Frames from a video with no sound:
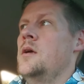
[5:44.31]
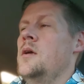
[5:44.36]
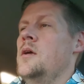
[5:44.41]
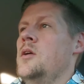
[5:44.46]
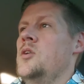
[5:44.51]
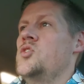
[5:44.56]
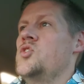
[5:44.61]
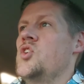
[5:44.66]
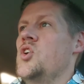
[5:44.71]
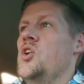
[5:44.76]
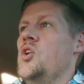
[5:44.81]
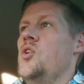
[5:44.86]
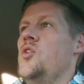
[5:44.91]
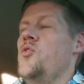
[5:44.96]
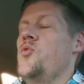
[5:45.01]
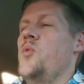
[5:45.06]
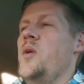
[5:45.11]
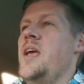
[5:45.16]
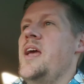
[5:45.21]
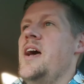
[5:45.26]
So if
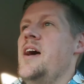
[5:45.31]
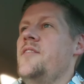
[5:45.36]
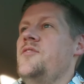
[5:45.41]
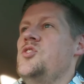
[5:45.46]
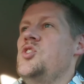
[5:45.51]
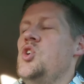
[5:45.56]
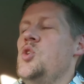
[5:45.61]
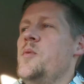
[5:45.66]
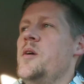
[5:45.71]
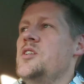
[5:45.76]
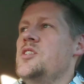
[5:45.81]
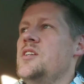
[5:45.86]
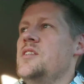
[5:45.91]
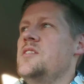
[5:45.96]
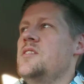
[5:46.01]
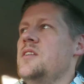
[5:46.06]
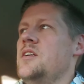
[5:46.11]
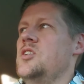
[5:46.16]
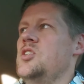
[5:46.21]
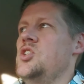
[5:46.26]
we have too much
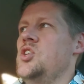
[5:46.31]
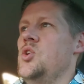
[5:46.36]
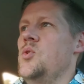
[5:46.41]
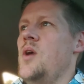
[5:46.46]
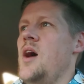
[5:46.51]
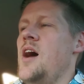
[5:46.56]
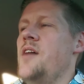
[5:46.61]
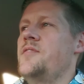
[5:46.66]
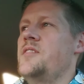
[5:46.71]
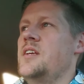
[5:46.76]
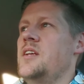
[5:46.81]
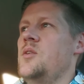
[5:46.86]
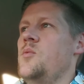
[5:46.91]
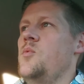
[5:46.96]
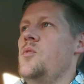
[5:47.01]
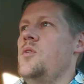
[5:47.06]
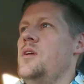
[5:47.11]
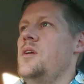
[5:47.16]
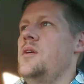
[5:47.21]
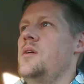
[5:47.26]
insulin too
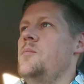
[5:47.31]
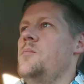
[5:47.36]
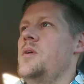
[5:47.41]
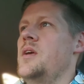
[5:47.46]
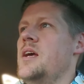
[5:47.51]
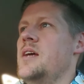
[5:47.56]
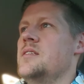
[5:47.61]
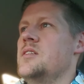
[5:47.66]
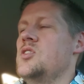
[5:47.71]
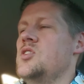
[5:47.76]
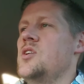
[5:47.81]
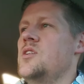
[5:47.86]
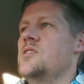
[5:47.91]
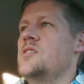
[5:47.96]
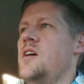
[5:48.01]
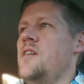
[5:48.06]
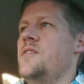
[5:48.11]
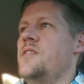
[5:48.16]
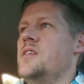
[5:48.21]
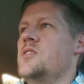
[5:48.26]
often, because it turns
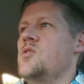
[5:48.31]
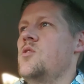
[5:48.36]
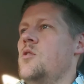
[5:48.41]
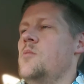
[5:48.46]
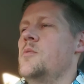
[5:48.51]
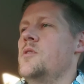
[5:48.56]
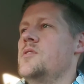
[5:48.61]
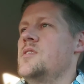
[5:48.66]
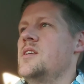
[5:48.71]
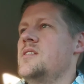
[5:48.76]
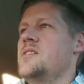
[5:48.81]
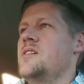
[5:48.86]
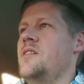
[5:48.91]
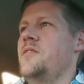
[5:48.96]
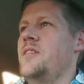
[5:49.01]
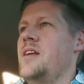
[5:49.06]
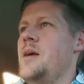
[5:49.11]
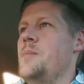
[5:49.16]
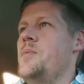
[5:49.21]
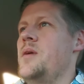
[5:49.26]
off this hormone sensitive
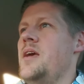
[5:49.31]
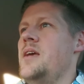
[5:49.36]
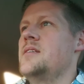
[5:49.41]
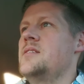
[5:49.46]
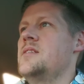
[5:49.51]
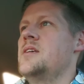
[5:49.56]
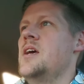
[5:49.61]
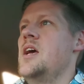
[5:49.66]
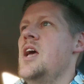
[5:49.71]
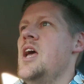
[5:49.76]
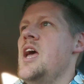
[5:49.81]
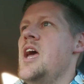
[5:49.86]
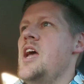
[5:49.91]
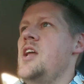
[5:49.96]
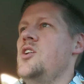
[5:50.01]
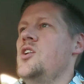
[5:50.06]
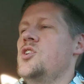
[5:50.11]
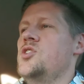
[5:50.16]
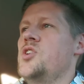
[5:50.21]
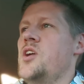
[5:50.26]
lipase, and
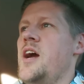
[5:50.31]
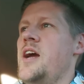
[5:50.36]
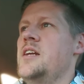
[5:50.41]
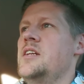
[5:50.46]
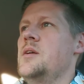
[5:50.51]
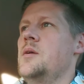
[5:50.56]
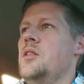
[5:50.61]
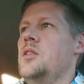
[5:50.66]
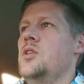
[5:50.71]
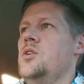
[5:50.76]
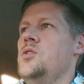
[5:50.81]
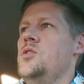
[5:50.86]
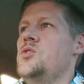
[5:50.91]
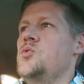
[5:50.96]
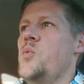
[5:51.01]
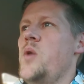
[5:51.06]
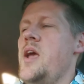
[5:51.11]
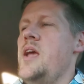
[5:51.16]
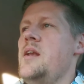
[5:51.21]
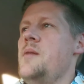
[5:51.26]
you're trying to lose
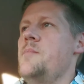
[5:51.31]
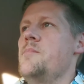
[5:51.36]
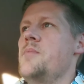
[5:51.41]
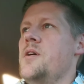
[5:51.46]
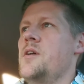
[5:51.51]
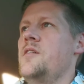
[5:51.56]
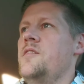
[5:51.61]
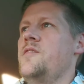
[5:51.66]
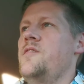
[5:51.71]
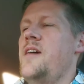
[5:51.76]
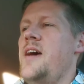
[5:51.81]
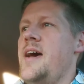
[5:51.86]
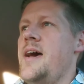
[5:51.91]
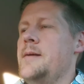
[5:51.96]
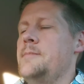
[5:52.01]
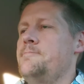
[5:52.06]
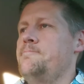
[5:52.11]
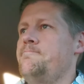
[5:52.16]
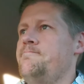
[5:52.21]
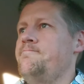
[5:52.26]
weight and burn fat,
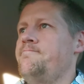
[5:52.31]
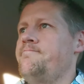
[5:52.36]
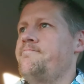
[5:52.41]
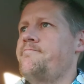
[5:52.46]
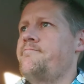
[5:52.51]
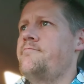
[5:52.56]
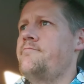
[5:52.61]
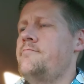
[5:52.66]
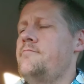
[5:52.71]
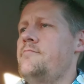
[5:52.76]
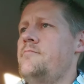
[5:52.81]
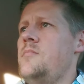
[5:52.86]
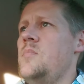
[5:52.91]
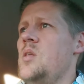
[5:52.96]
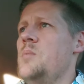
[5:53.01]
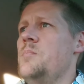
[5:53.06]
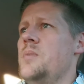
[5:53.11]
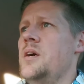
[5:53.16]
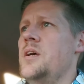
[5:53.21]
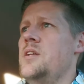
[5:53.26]

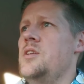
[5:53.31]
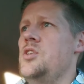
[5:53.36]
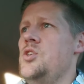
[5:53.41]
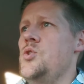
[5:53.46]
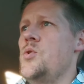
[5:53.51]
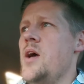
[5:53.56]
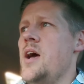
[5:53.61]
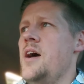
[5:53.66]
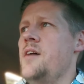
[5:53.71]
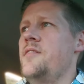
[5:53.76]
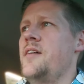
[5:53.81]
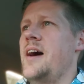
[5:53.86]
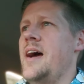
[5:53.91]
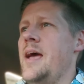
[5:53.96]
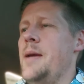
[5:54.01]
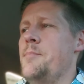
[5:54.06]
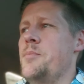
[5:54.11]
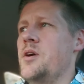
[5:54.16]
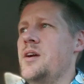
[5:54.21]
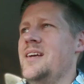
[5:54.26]
but you have
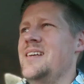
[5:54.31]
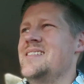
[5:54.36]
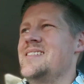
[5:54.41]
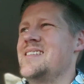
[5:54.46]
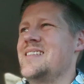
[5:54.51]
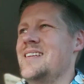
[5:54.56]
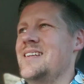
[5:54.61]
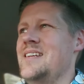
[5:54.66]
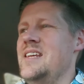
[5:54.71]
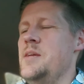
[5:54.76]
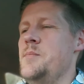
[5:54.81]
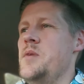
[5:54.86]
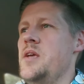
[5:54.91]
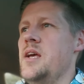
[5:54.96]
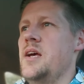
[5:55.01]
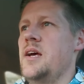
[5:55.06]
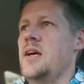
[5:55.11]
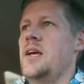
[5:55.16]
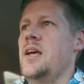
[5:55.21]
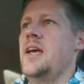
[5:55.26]

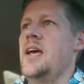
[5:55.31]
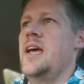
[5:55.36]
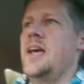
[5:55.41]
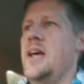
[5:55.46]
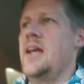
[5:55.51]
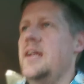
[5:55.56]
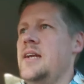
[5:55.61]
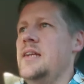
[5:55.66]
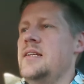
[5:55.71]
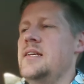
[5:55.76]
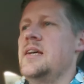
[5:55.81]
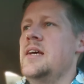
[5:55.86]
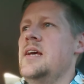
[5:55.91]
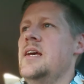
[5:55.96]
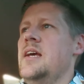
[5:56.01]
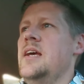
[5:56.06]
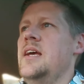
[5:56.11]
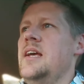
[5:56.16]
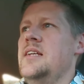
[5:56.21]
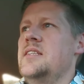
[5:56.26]
hyperinsulinemia and
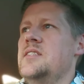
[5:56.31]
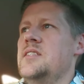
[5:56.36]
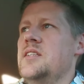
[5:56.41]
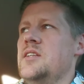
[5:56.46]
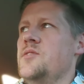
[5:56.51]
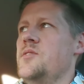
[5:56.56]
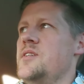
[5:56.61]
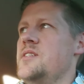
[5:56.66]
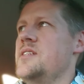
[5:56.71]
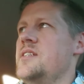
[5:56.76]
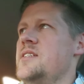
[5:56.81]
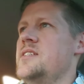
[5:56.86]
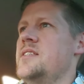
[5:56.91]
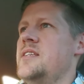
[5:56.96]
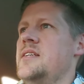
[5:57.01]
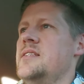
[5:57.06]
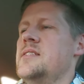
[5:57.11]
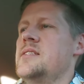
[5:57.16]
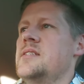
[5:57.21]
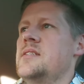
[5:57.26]
insulin
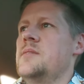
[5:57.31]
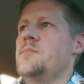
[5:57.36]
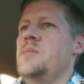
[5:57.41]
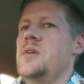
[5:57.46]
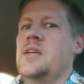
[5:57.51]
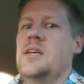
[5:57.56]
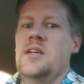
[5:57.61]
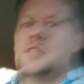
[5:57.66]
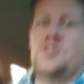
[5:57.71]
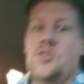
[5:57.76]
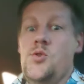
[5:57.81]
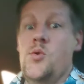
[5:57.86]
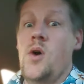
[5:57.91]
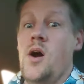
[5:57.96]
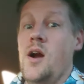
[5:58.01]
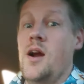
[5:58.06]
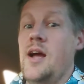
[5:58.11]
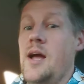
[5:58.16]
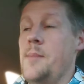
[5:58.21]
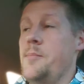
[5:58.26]
resistance because you
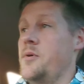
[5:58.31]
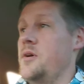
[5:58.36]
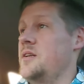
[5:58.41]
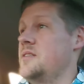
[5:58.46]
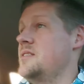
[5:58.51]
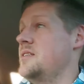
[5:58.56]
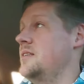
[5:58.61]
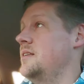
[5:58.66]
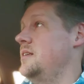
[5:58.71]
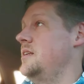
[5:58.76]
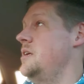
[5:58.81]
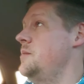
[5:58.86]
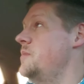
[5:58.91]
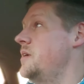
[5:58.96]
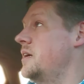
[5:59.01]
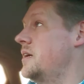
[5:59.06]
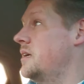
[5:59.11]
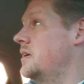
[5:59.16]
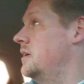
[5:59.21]
are hyperinsulinemic,